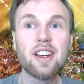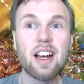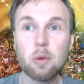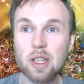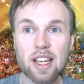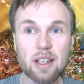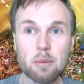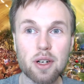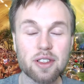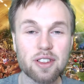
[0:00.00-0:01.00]
I would like a
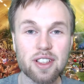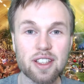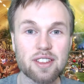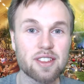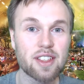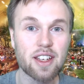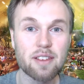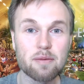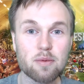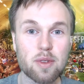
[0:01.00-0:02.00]
partner that
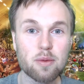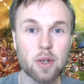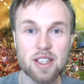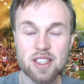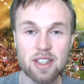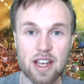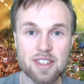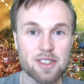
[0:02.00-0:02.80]
wears nice